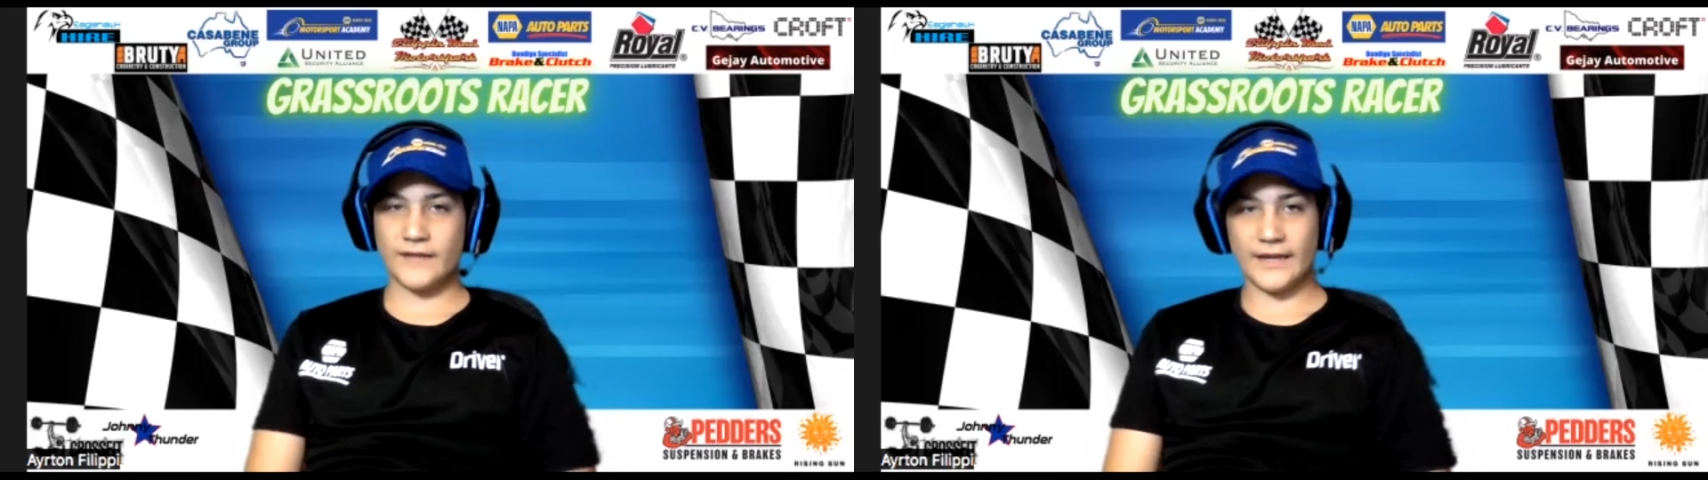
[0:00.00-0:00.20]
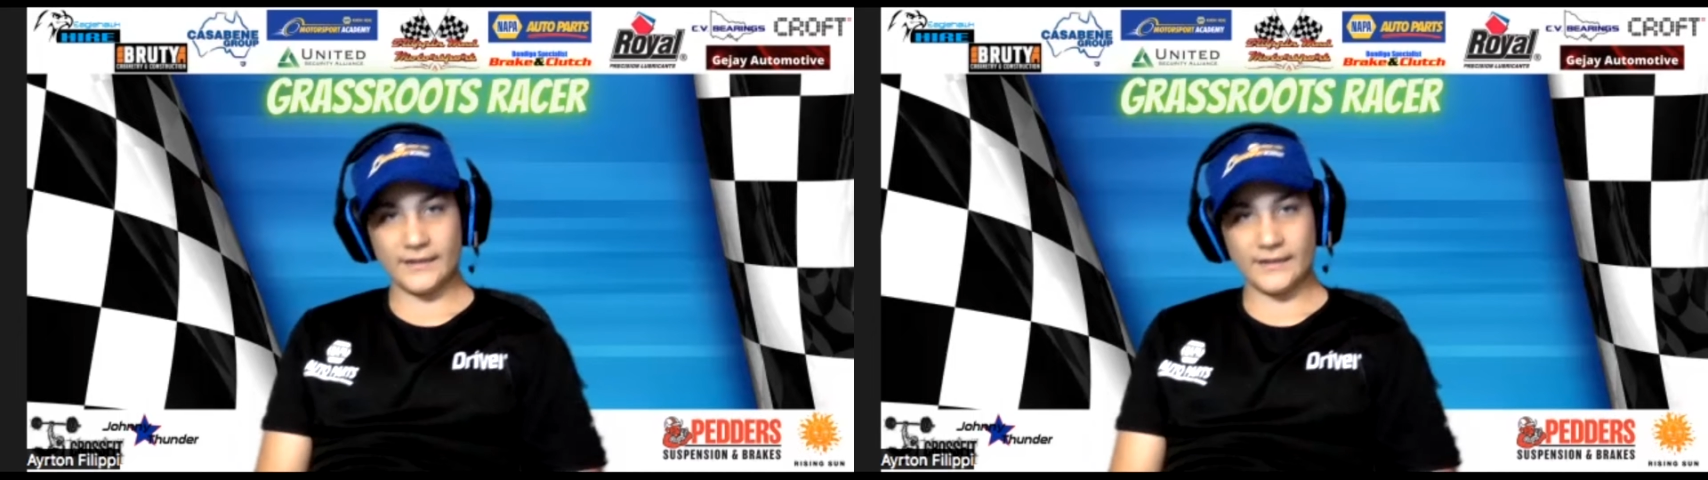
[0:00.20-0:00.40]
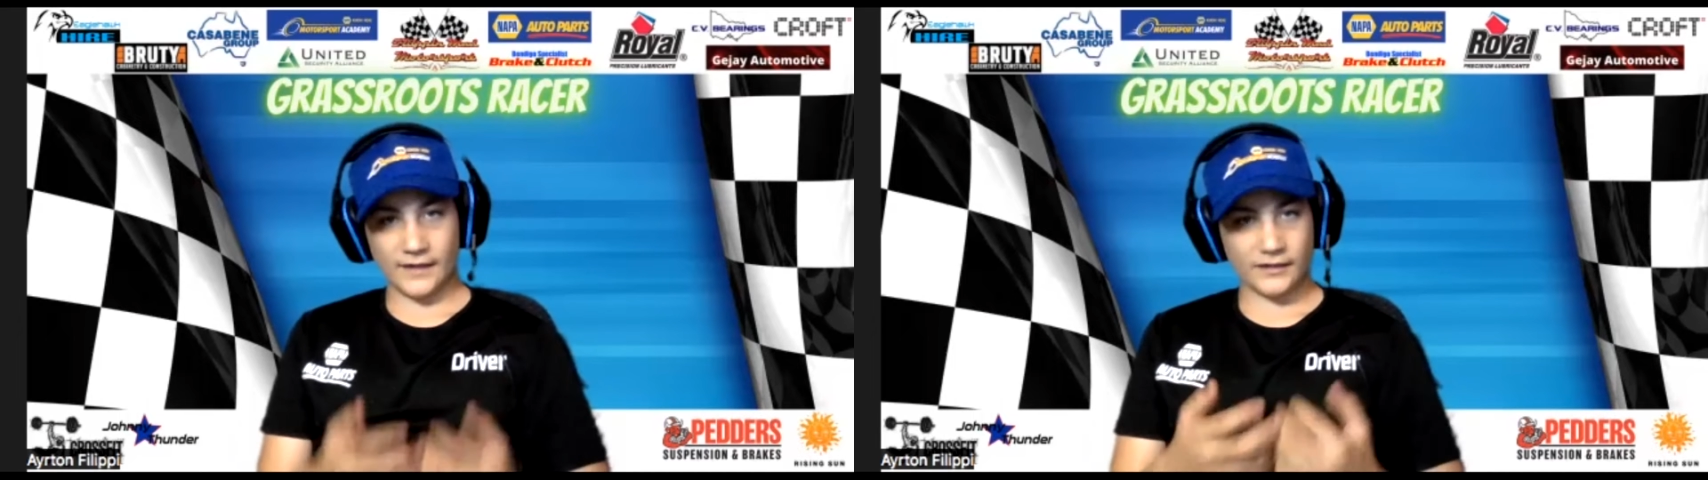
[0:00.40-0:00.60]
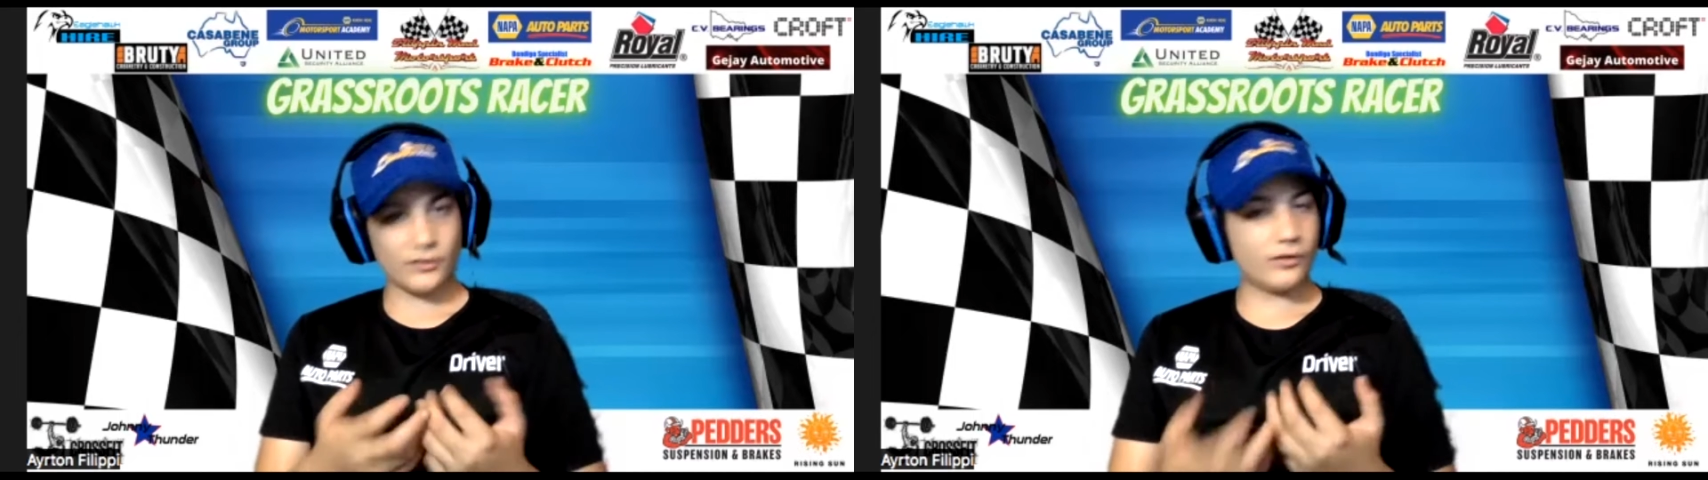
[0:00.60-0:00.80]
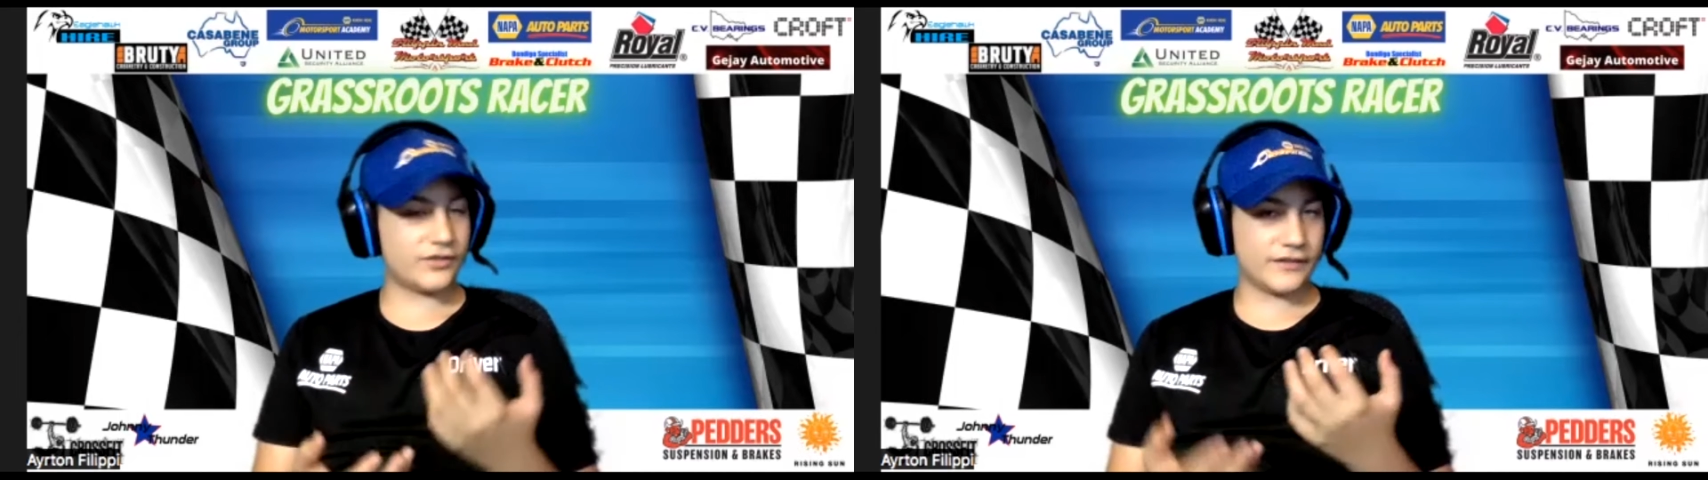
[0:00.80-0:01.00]
taking
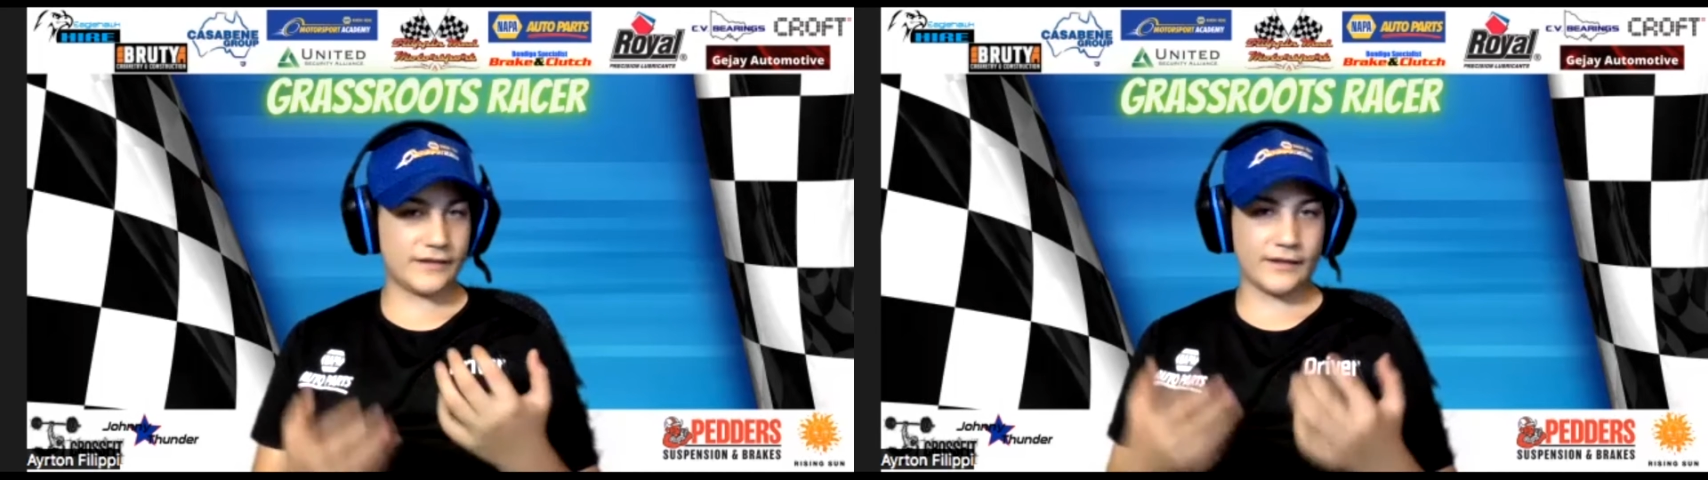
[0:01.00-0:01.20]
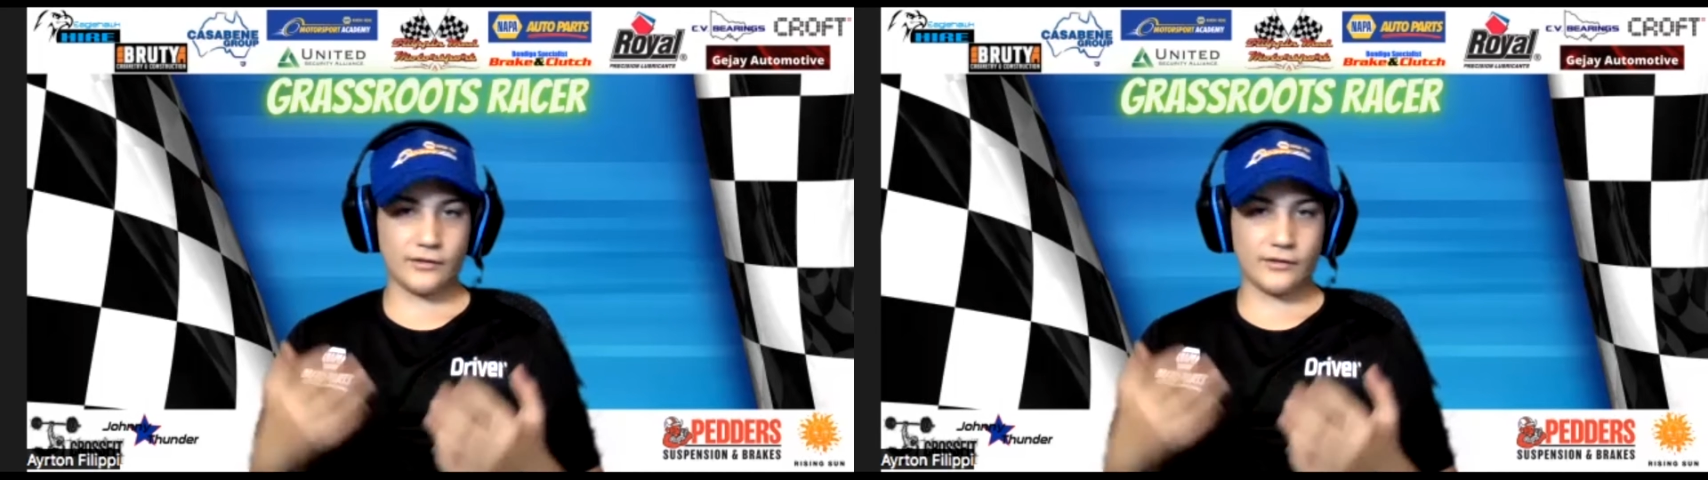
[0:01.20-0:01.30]
technology